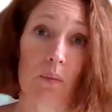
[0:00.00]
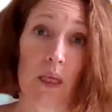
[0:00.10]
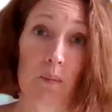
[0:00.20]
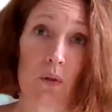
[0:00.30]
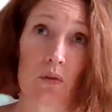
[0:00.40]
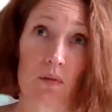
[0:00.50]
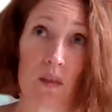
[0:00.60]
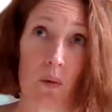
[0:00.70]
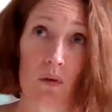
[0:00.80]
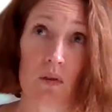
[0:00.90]
people's
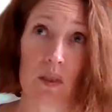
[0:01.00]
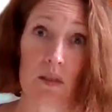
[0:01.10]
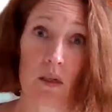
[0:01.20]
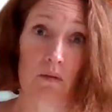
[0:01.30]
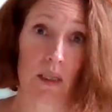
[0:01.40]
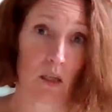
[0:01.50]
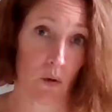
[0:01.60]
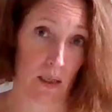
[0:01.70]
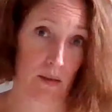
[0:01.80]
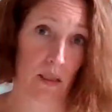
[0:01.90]
responses are really
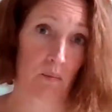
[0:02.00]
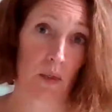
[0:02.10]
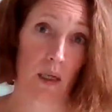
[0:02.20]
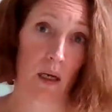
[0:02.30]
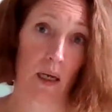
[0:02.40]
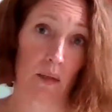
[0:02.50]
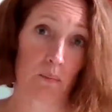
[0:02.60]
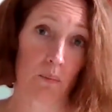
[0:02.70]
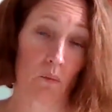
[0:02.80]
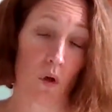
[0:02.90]
quite similar,
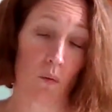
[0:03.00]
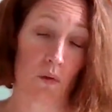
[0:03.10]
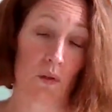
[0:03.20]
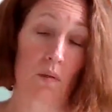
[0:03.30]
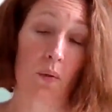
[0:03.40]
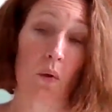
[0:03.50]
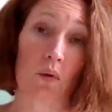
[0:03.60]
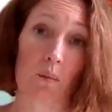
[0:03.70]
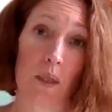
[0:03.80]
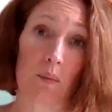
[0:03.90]
and what the support
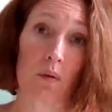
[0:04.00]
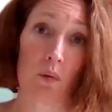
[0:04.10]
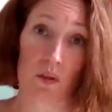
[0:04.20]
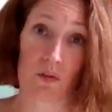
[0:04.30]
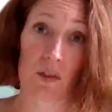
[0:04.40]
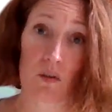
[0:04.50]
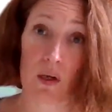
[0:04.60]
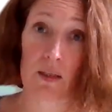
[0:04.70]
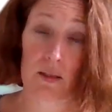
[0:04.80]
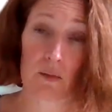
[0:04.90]
that people want is
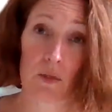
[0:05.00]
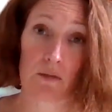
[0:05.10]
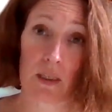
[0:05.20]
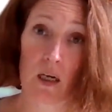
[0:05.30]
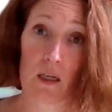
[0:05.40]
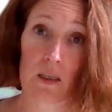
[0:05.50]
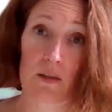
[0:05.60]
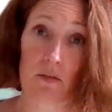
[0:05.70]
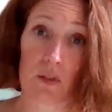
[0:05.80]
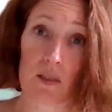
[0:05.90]
quite similar
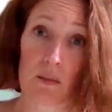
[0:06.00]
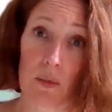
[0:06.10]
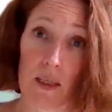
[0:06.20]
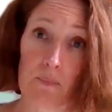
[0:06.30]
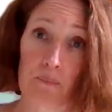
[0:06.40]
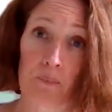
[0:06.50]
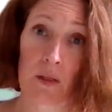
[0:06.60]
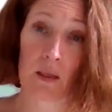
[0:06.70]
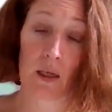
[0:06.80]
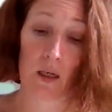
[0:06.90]
regardless of discipline,
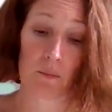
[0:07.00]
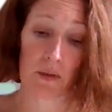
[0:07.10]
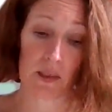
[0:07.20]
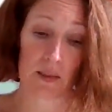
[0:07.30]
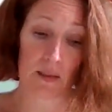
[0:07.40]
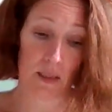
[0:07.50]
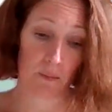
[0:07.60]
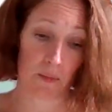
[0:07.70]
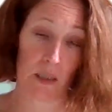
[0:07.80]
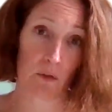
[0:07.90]
but this is
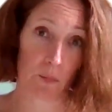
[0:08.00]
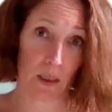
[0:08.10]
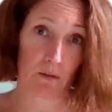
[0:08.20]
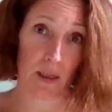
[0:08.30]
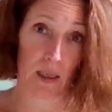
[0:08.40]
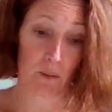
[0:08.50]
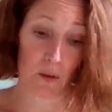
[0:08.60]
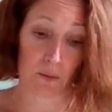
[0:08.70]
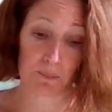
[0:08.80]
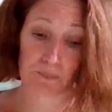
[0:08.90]
something that will be
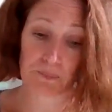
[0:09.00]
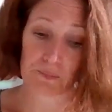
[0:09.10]
available.